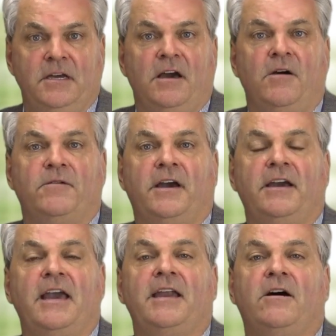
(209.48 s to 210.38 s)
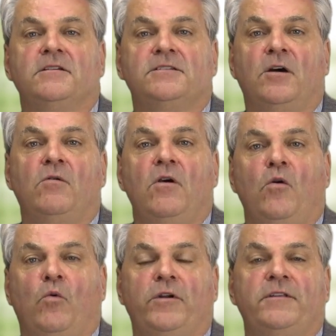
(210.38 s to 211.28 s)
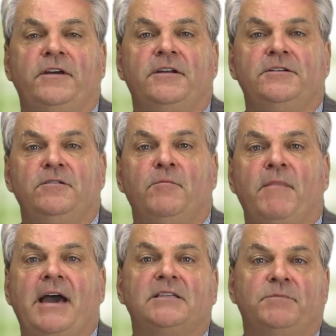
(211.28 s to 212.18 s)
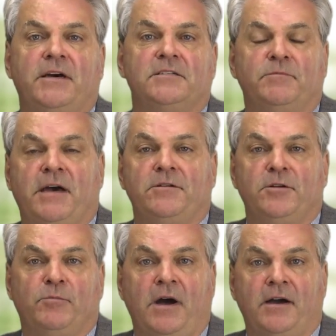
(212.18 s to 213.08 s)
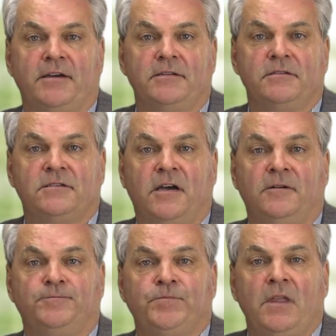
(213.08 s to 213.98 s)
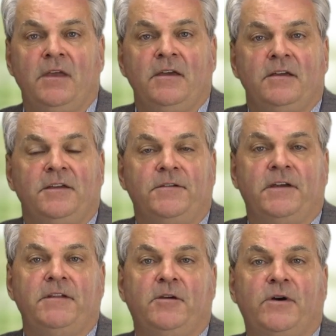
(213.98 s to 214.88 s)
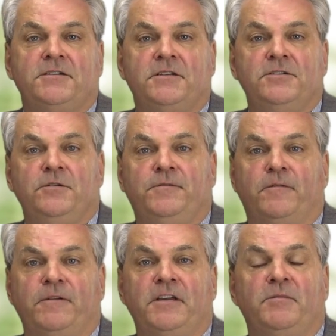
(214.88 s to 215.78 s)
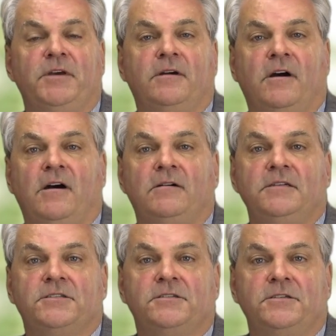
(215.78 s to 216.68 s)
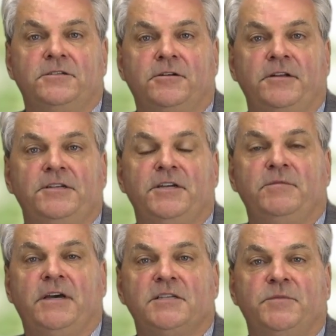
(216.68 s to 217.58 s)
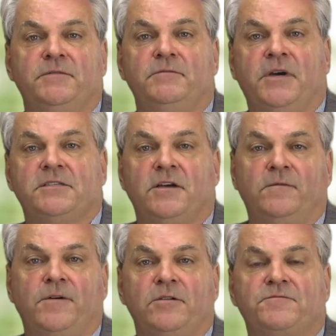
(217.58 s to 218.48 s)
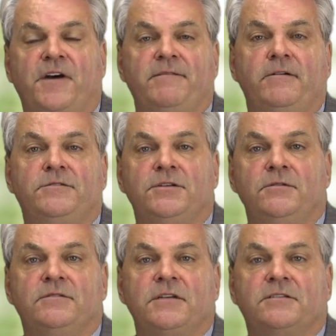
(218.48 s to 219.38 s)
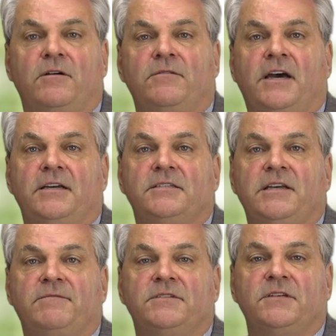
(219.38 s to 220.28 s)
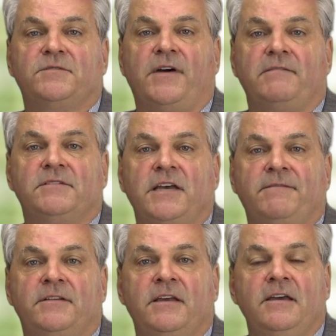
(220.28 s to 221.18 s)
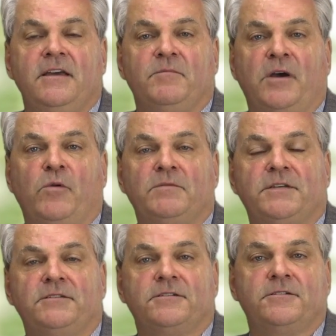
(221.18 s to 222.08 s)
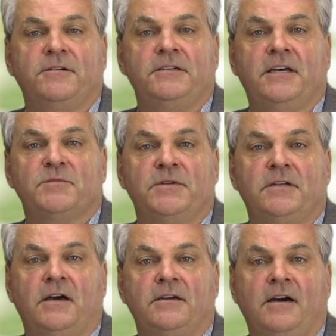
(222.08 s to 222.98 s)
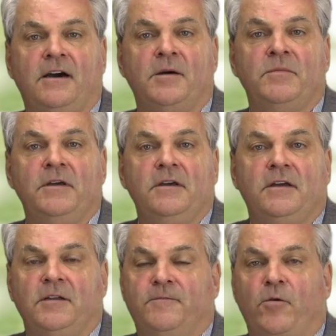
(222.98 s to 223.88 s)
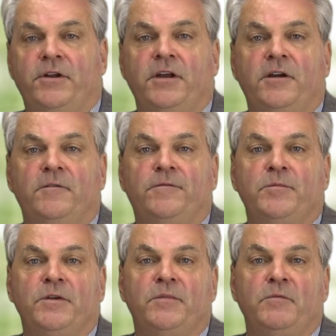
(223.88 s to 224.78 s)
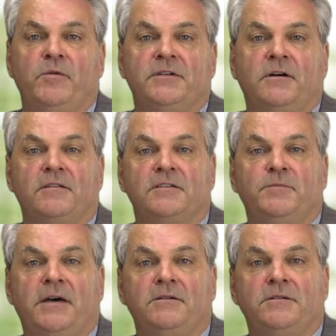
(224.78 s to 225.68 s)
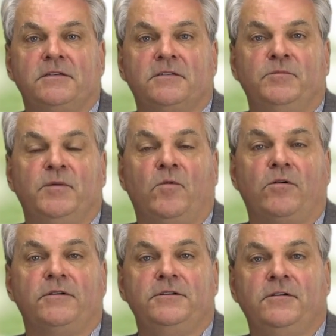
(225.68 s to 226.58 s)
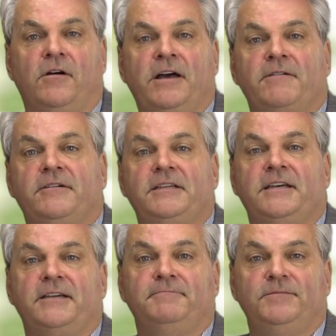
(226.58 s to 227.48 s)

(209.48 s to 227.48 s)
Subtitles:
Okay. And also, what are they going to do to maximize the amount in your pocket? So if you have any questions, you feel free to give me a call. It's attorney Jim Desmond. My cell phone is 502-609-7657. My website's attorneydesmond.com. Look forward to hearing from you. Maybe we can talk about this a little bit more. You all have a great day.